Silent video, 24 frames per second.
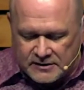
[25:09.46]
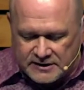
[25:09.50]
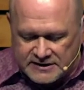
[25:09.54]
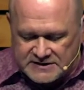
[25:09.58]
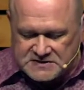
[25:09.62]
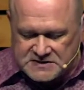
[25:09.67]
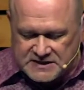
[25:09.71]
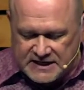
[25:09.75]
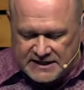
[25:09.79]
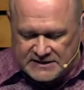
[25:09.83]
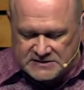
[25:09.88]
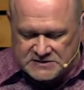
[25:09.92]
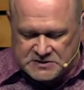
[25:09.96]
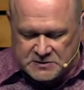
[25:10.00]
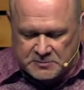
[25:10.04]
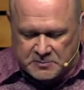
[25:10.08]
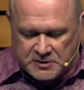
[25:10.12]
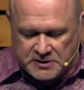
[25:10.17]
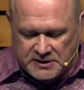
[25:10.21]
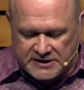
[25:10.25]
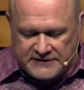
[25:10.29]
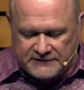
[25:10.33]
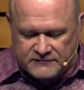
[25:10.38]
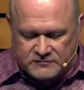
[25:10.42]
says that
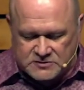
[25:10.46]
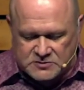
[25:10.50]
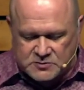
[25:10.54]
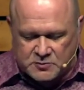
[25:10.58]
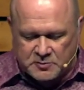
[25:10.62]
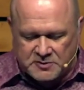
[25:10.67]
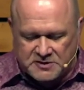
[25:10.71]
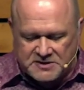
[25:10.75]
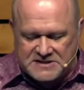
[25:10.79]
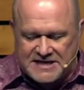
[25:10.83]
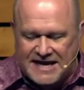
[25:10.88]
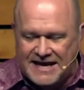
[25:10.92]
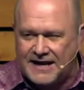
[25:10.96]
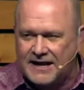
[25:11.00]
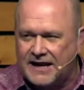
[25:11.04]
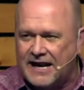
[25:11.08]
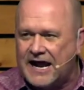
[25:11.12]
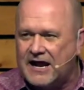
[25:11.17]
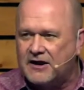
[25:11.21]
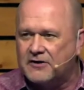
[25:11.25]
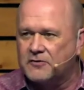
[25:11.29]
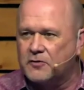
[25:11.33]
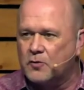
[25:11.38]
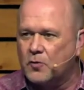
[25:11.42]
believers will be taken
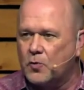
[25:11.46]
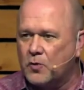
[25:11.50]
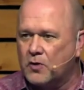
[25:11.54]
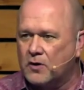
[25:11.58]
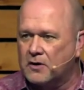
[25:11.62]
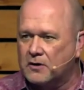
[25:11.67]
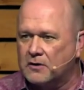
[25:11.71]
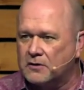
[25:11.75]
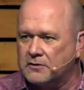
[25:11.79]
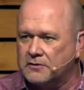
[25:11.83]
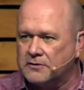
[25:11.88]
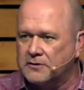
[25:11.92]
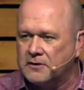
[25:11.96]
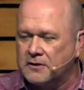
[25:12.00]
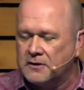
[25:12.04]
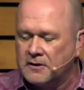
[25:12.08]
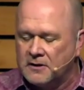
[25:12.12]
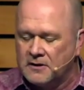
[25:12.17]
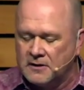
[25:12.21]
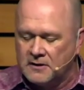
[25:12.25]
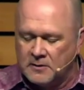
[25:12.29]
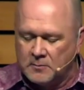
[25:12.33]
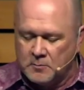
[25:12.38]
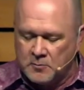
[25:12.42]
out of the world
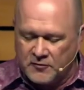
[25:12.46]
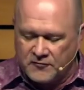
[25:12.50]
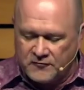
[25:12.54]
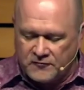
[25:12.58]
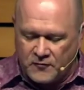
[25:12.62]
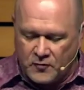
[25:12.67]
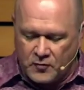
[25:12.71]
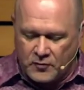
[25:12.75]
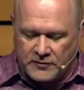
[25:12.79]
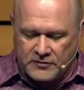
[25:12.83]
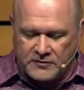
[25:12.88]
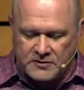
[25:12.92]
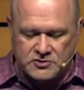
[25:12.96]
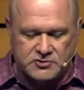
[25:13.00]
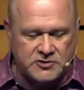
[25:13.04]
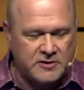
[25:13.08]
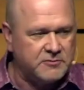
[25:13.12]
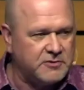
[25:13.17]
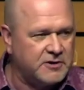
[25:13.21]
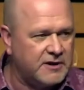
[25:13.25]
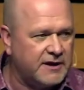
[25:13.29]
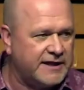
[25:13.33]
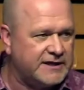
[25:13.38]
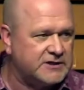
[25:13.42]
before the
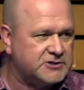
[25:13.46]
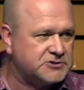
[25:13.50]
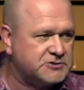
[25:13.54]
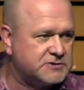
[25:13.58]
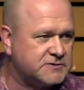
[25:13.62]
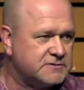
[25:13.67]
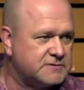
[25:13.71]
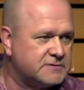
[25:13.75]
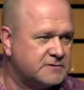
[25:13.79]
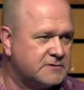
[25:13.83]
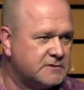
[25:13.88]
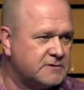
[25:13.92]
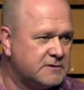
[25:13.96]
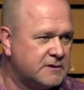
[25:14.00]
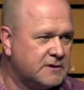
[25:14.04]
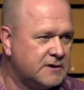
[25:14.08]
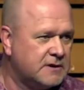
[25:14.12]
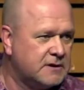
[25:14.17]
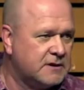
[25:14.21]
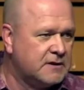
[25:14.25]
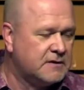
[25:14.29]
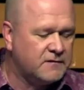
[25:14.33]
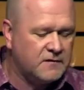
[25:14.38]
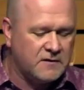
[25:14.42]
tribulation.
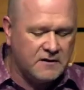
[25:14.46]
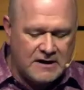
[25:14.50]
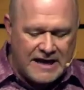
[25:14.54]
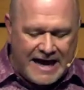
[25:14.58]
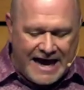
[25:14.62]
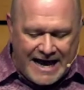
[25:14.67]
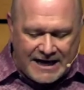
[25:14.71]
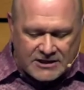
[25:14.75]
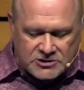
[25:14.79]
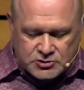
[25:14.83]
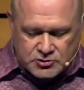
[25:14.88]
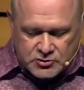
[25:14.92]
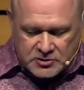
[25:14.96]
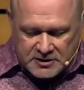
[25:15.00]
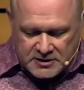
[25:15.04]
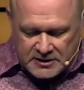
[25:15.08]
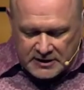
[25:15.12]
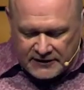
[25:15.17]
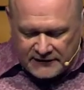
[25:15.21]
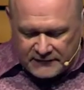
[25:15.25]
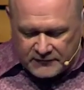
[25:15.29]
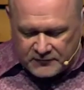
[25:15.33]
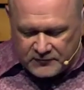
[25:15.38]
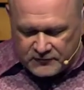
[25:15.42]
The doctrine
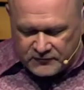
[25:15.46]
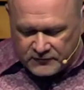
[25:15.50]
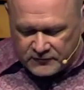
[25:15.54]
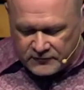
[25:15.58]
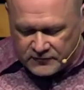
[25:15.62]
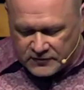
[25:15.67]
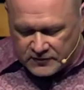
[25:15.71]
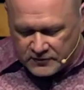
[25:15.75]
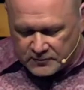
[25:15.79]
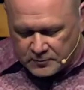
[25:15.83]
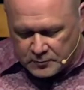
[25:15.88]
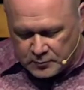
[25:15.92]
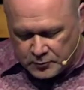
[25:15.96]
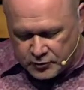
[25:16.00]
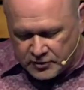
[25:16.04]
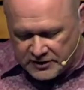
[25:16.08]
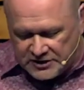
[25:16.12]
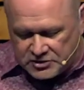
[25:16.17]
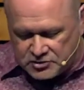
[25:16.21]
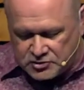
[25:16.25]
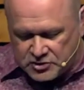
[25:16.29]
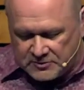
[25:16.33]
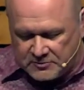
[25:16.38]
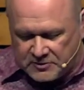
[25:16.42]
of the
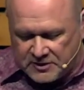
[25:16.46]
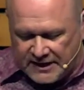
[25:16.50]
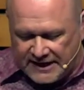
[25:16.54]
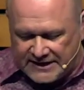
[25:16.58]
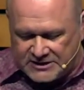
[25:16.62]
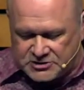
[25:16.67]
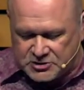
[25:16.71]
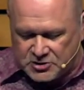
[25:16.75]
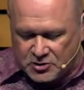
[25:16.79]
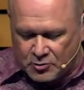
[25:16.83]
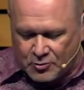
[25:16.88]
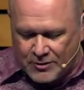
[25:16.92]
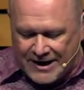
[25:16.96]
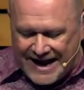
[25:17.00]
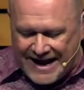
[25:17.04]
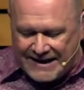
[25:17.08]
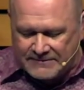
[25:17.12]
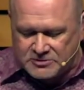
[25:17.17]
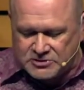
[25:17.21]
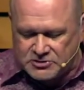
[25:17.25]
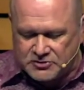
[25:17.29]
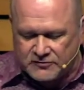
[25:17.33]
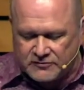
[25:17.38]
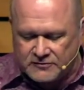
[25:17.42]
pre-tribulational
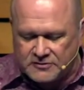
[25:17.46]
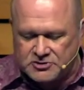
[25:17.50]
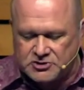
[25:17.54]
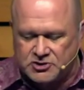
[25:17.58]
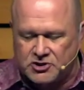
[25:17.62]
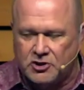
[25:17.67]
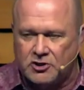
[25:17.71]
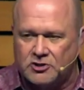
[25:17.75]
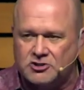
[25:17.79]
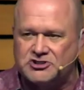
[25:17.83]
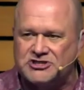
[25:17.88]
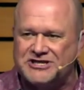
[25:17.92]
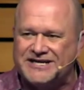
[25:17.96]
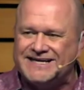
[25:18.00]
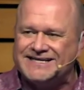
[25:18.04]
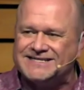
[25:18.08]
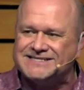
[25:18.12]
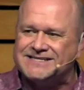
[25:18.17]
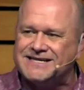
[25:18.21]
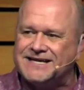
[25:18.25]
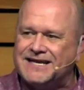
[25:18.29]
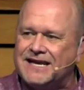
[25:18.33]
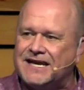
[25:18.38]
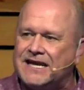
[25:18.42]
rapture of the church is
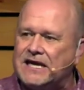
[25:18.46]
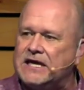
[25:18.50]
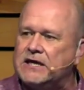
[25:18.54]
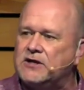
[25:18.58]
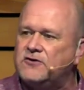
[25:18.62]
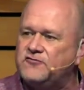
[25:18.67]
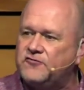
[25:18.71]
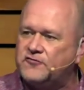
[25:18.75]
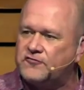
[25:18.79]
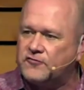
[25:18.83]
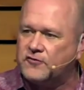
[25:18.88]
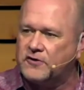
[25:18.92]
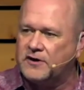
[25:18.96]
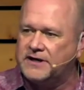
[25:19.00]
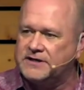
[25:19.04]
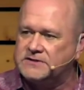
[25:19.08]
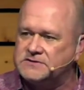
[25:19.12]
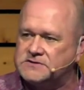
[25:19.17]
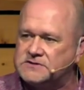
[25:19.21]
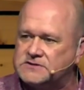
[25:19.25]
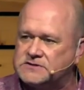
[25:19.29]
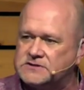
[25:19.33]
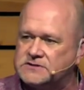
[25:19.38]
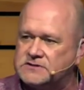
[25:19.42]
an
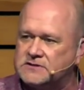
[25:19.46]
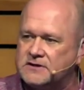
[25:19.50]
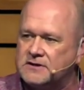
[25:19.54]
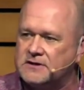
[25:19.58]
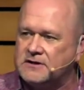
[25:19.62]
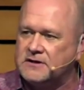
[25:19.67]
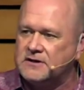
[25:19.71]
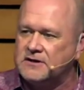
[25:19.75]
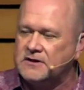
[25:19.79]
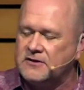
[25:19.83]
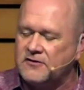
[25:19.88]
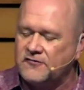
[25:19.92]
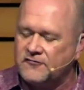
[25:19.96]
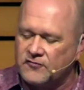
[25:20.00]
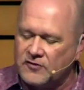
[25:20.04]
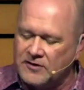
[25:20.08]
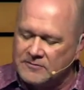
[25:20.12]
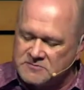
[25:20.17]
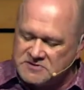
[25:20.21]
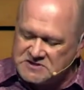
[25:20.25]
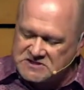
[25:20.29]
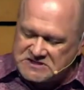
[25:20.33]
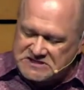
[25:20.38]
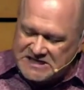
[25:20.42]
inference
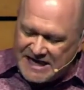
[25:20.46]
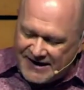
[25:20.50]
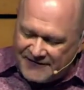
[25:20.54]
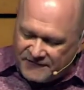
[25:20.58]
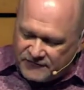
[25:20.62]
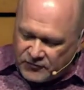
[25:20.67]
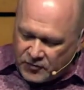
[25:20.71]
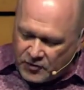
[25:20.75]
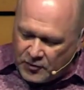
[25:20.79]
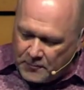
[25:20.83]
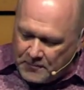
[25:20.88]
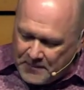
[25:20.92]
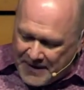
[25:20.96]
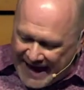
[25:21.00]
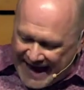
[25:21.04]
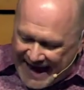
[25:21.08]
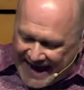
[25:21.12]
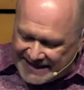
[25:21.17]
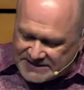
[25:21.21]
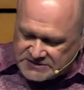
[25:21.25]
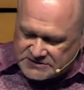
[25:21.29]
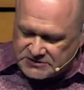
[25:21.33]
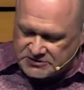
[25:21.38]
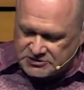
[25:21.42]
from several
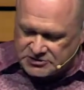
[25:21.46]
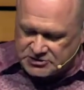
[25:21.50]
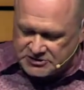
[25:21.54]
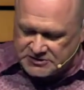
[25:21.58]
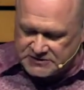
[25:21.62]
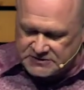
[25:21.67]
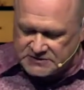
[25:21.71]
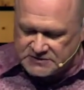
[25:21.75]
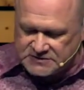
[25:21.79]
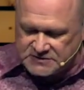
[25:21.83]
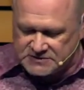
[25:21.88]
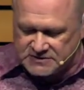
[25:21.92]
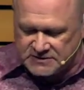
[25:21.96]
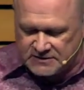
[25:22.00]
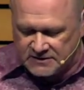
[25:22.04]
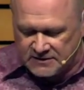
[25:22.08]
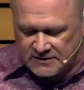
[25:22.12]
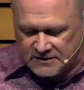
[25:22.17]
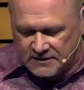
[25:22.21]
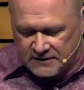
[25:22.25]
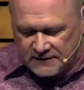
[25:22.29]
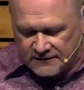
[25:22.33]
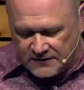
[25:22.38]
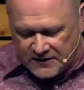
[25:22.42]
passages
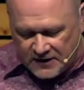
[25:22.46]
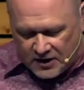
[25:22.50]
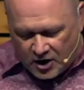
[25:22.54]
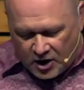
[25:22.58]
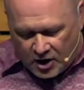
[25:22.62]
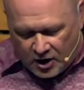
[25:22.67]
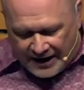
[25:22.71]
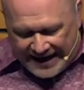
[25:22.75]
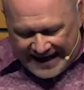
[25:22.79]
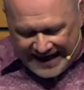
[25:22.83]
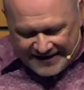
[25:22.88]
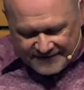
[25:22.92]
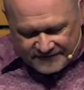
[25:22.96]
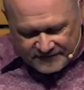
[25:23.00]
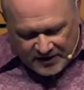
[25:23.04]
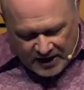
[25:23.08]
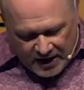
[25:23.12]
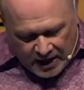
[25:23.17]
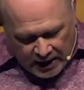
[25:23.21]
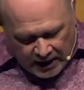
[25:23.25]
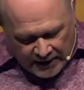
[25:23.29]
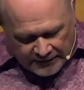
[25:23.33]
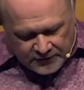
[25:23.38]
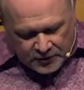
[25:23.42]
that all have
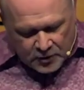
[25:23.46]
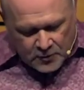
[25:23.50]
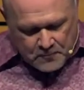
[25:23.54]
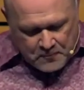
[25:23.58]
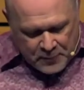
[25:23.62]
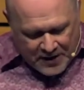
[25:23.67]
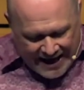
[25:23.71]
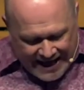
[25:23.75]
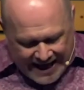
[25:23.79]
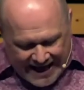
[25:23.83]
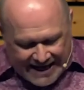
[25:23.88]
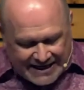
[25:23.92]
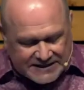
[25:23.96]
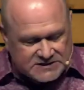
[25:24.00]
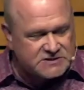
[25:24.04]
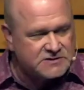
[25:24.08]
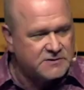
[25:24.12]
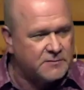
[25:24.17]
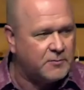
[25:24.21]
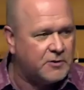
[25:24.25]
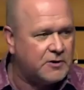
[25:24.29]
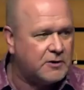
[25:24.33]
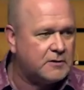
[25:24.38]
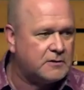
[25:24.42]
other
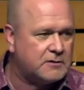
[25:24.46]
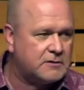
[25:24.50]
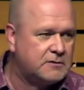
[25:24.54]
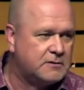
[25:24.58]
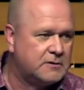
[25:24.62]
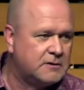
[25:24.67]
possible,